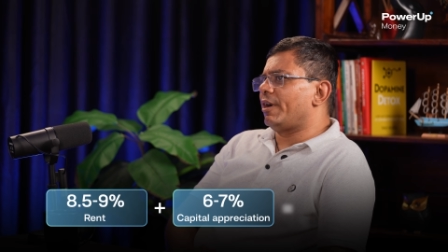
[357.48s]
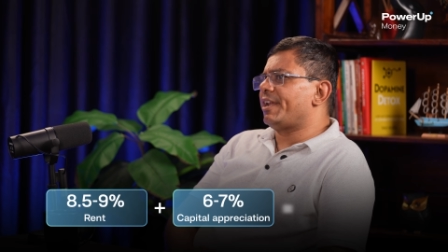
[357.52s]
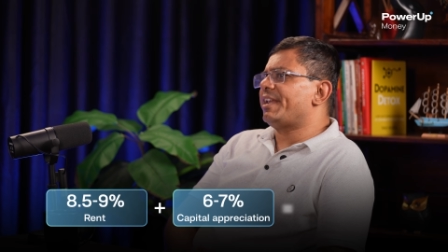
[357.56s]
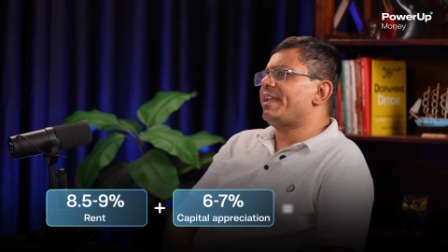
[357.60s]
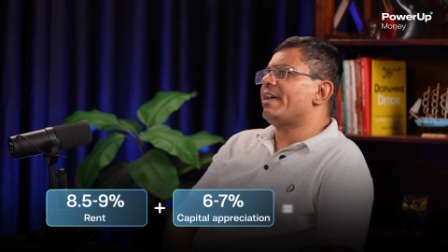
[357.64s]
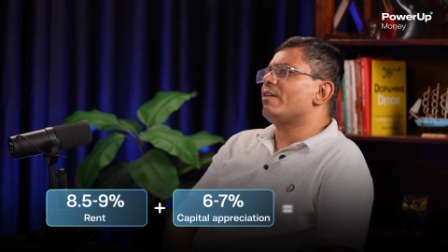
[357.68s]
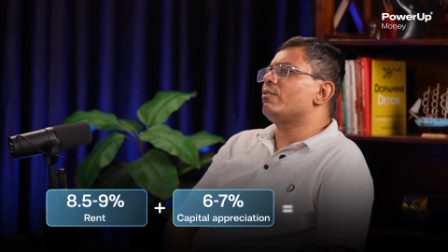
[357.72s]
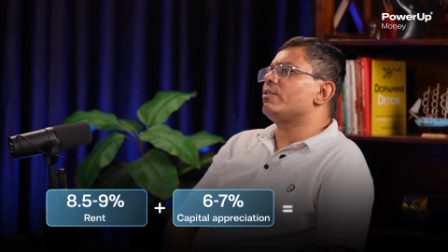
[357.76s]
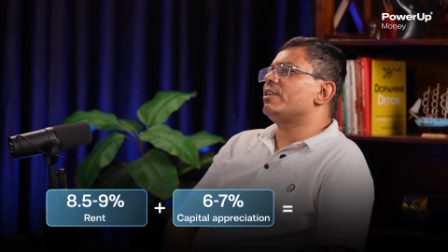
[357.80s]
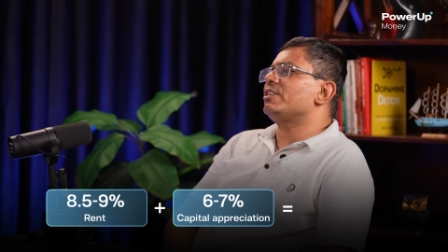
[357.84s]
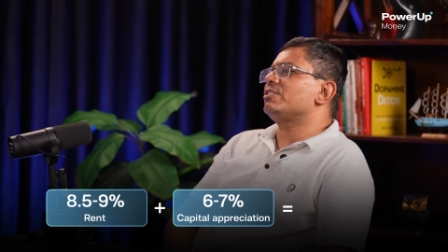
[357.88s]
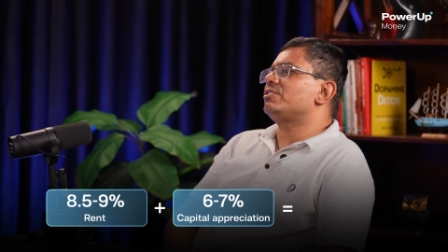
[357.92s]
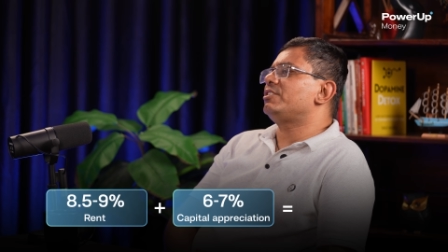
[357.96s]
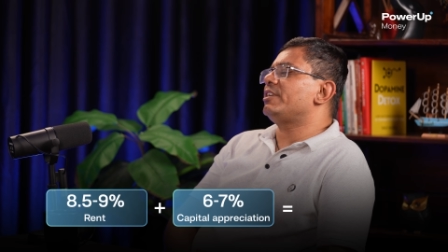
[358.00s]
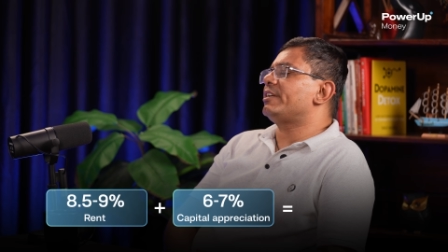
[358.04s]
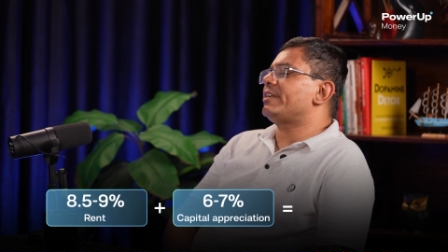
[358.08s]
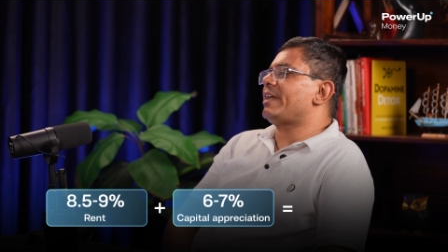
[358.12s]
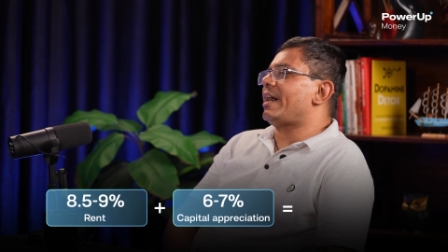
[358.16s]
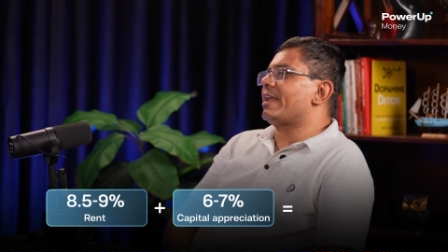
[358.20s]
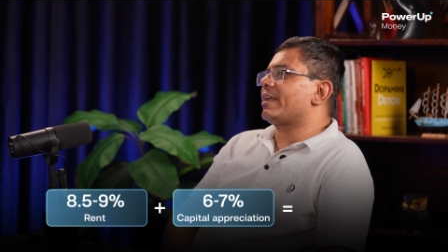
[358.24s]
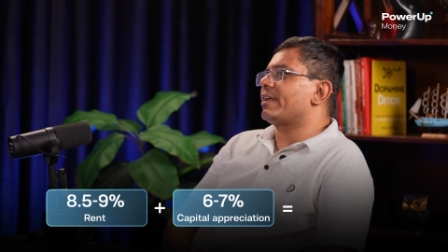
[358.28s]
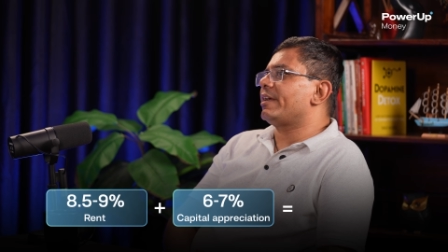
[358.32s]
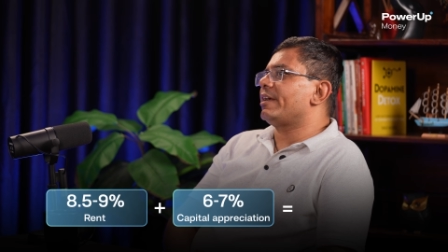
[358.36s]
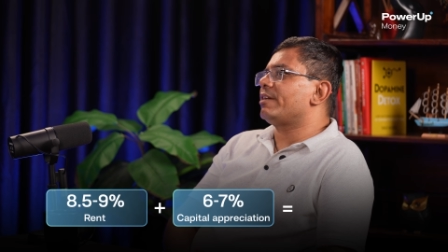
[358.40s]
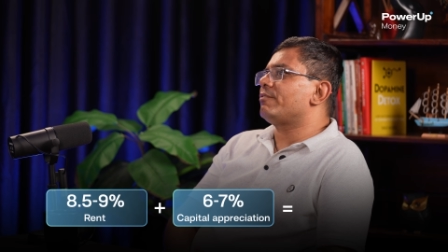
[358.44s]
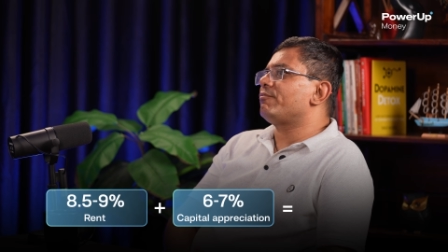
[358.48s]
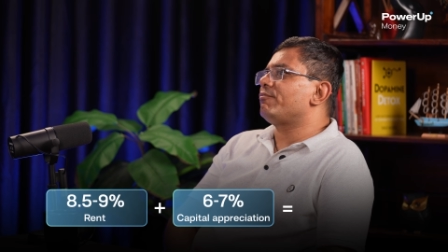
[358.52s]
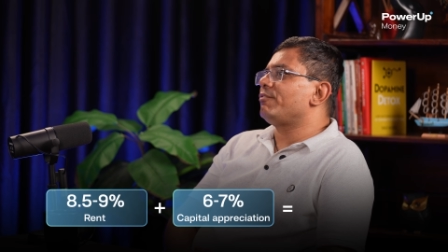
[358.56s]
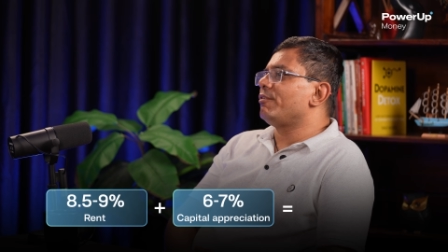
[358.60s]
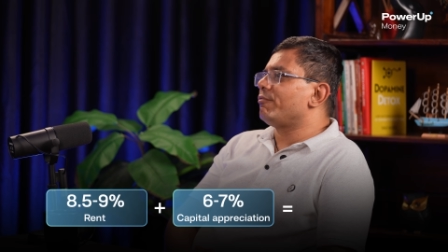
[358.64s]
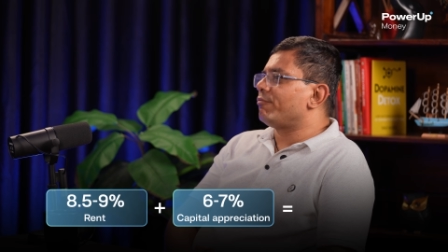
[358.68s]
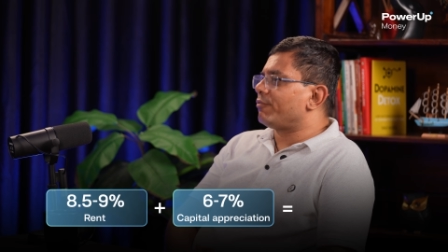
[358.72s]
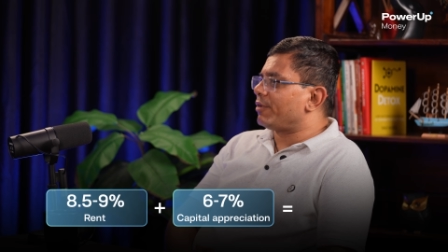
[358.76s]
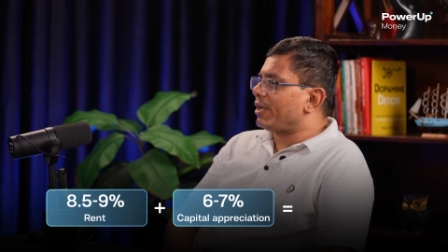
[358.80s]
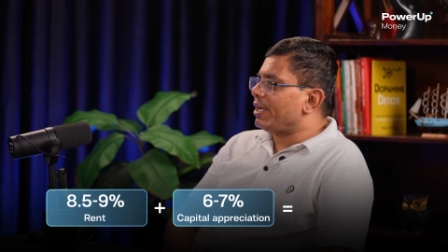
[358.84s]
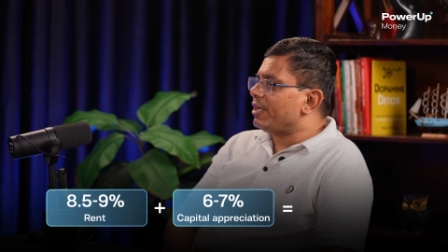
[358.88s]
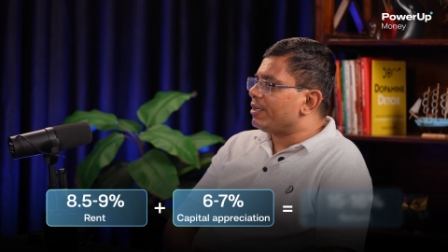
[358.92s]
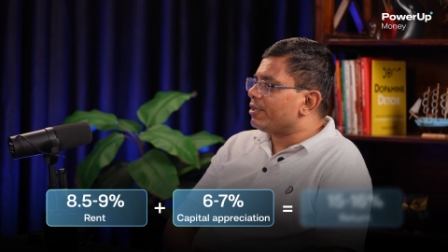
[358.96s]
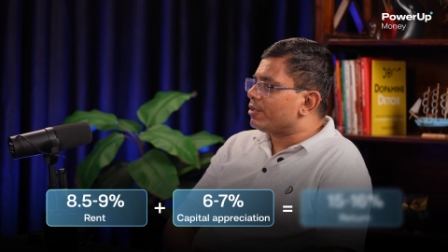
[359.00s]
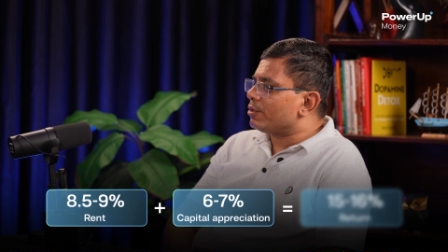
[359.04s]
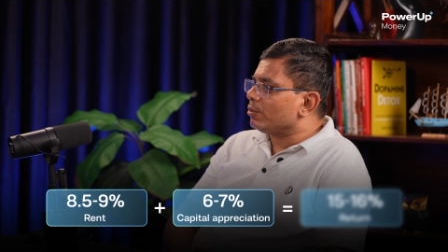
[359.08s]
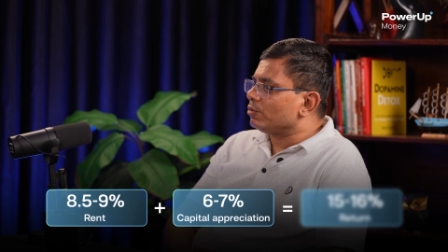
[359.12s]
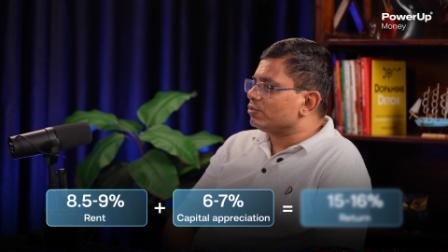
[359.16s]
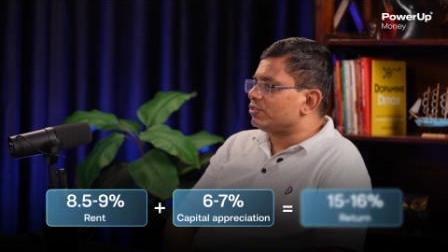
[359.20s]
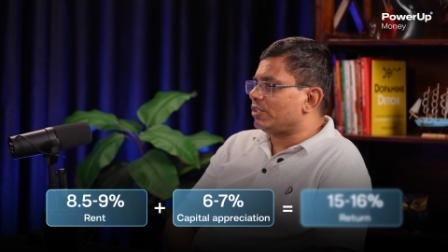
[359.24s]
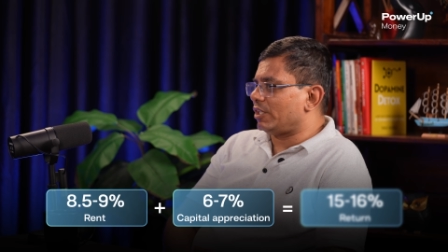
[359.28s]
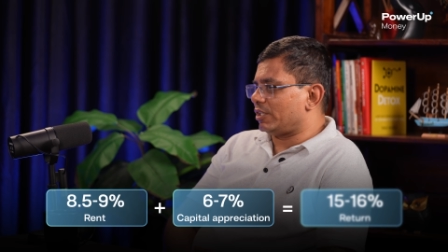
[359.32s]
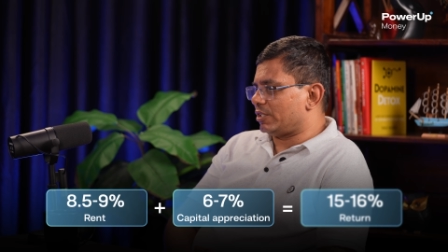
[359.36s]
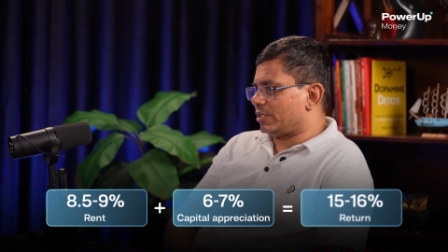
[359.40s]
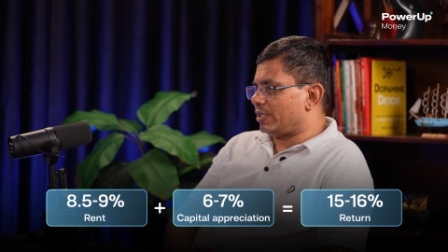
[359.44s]
On an average, they target 15 to
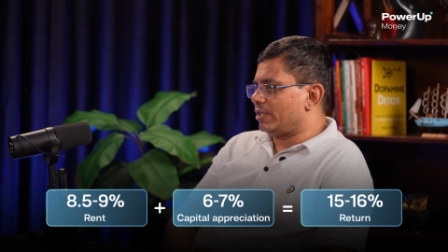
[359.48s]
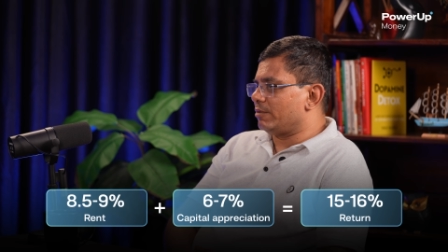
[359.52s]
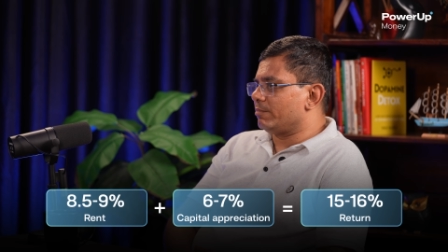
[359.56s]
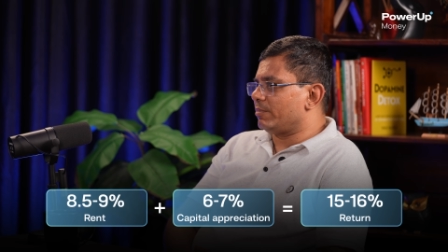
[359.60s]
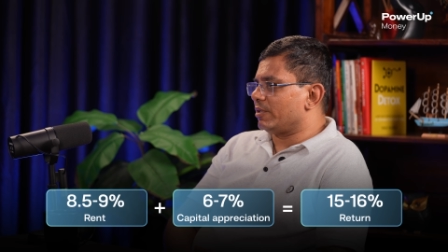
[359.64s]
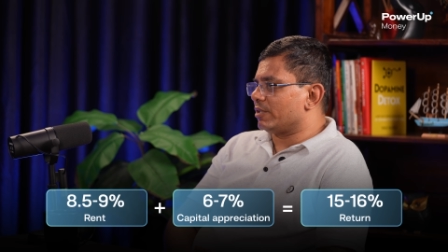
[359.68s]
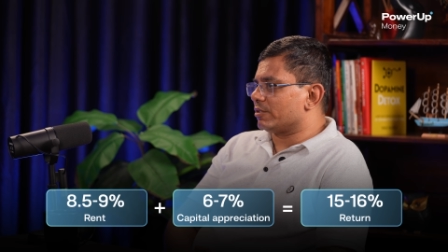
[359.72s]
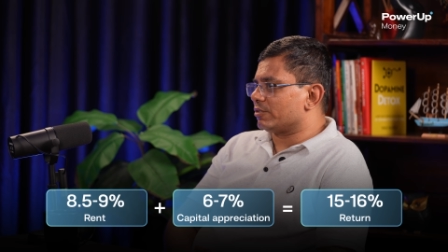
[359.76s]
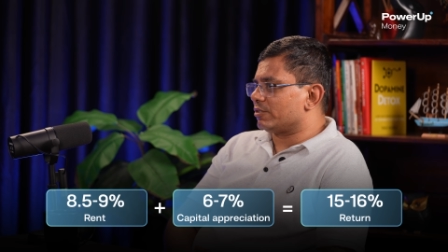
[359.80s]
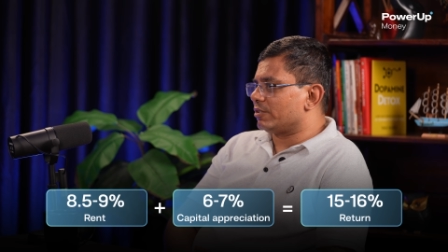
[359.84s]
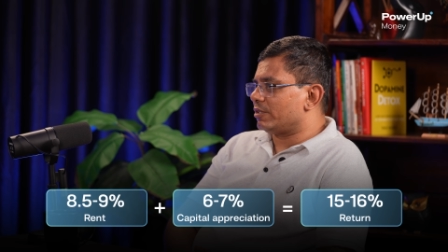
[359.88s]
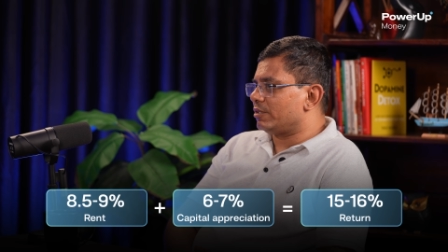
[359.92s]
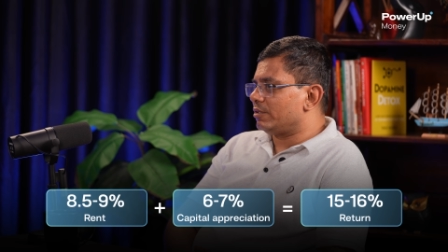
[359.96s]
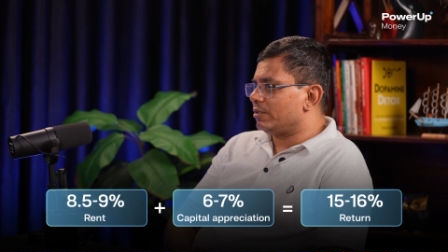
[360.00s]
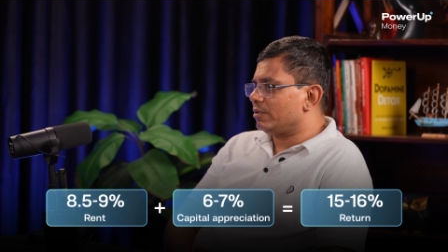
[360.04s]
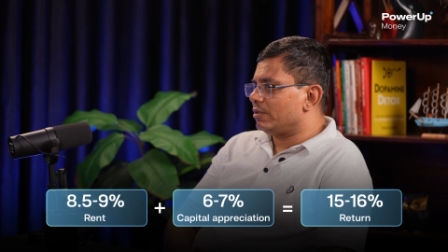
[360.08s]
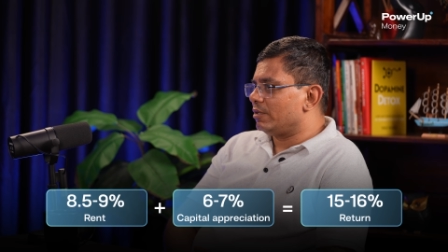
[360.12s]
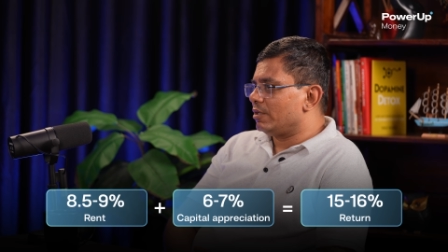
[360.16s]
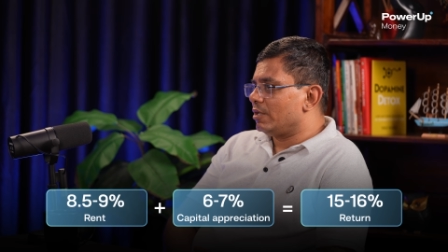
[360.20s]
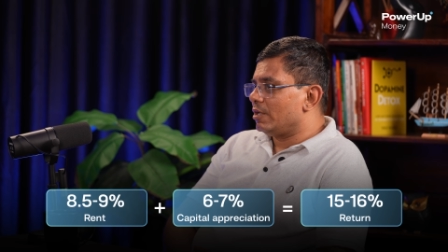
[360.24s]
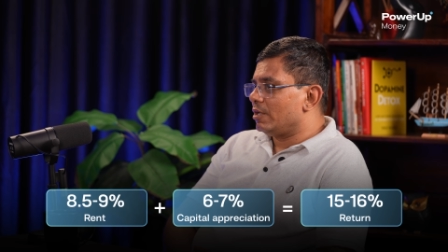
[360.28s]
16%.